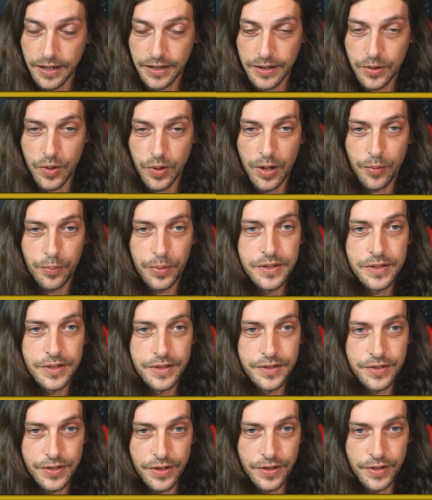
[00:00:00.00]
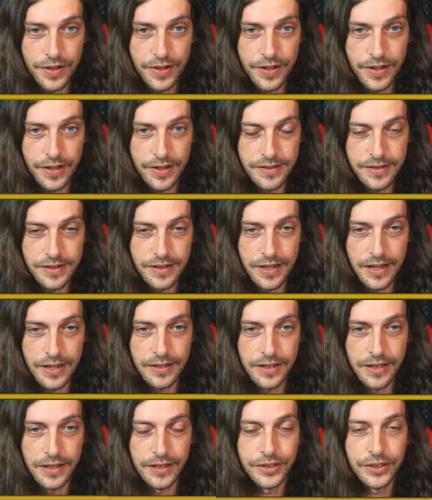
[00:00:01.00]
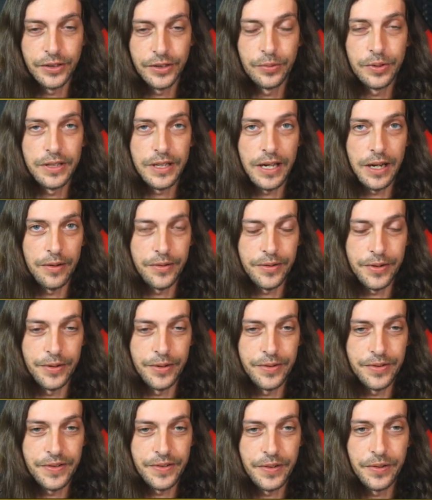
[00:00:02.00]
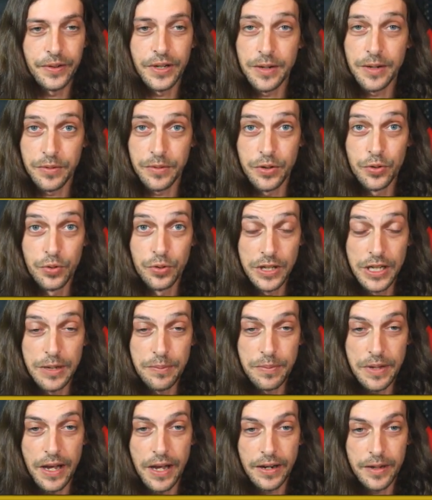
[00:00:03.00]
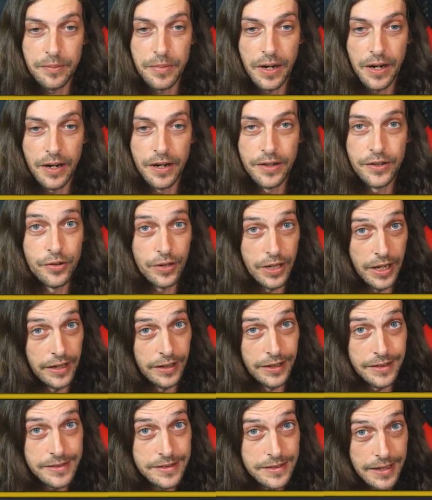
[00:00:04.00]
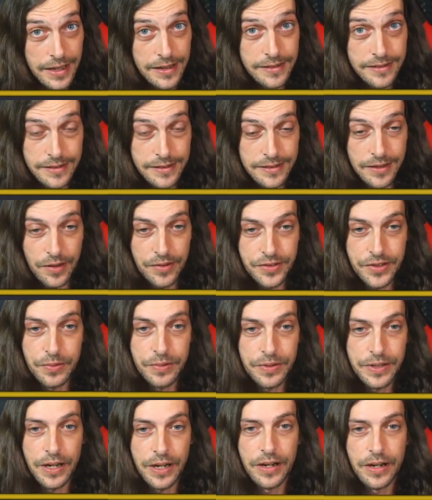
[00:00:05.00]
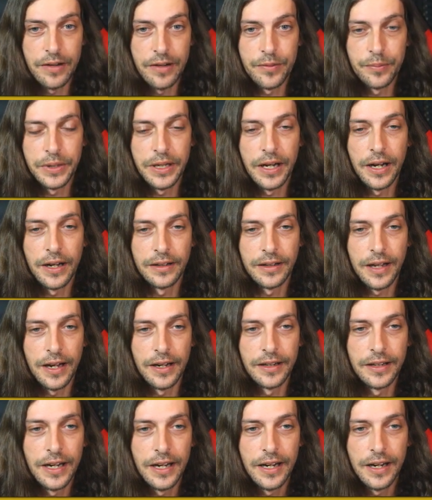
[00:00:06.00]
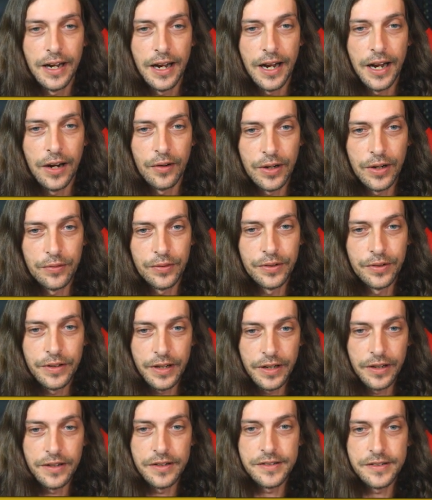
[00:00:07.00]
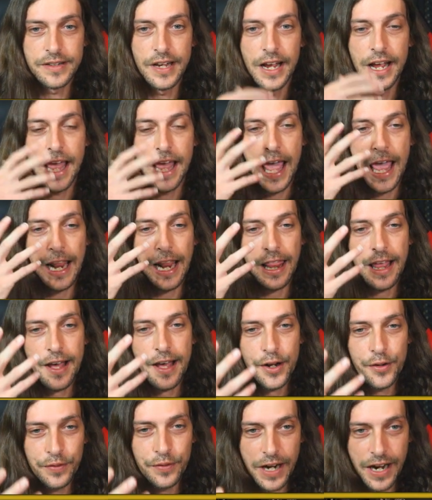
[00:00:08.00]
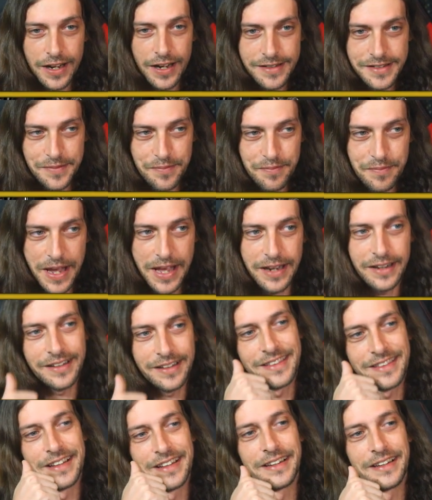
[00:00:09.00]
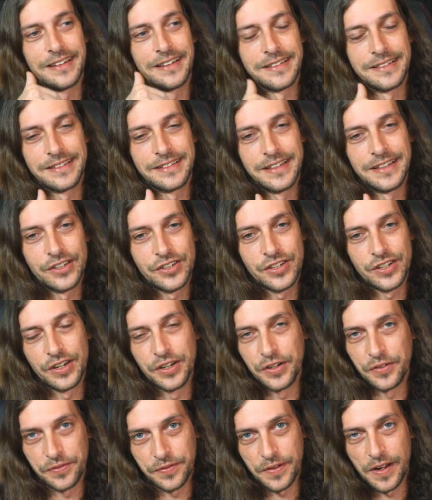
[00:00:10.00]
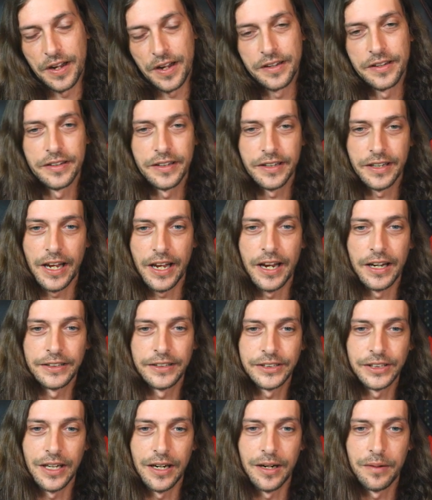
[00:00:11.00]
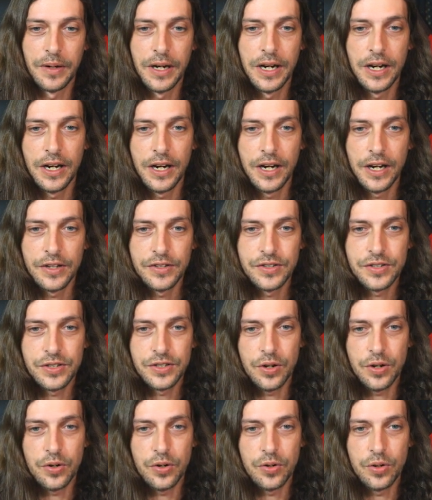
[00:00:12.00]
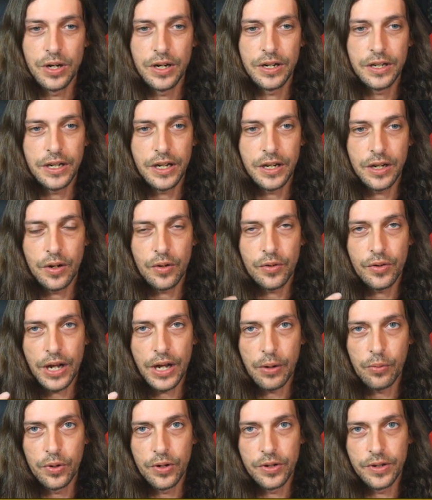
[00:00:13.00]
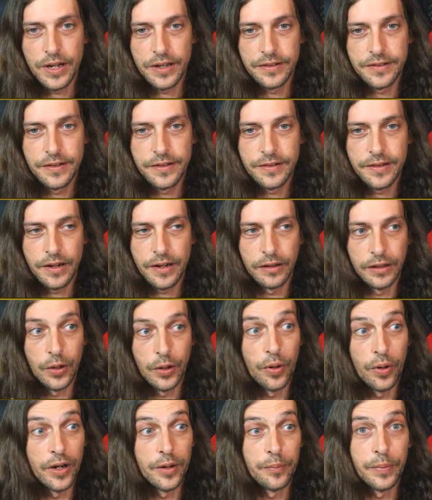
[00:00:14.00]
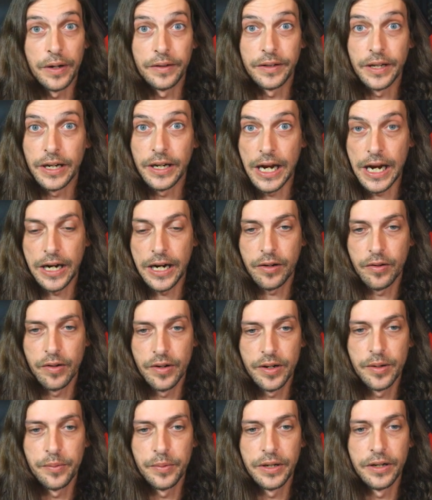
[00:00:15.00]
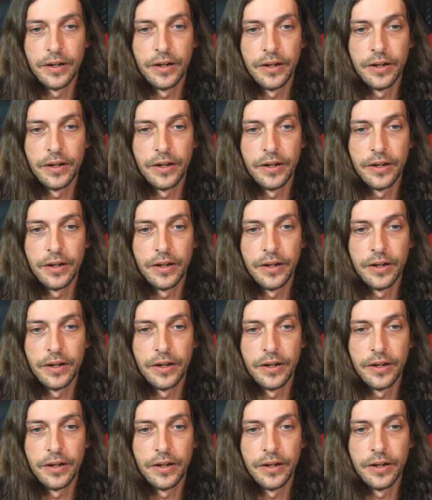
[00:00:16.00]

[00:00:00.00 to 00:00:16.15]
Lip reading: weapons and certain things of that nature without those. So keep that in mind. You can't get stasis also without having Beyond Light. However, there's a lot of cosmetic things that you're going to find in the cash shop. So, you know, I wouldn't necessarily worry about that acronym here.